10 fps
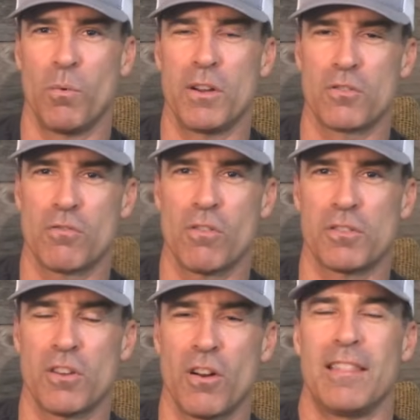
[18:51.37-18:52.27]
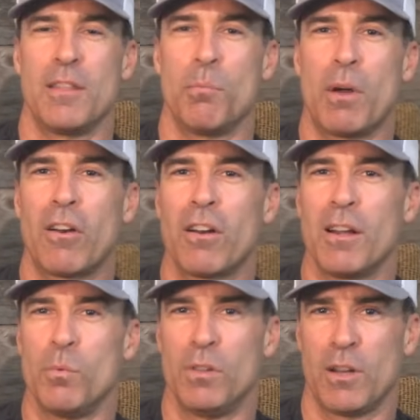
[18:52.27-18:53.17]
what your struggles are, the better
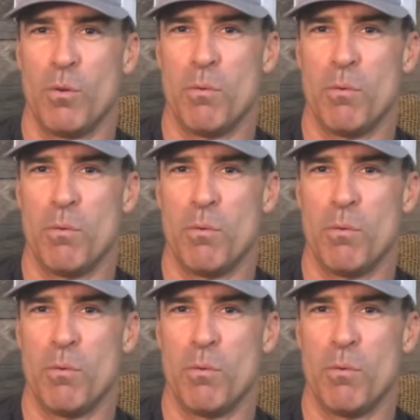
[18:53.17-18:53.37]
it will equip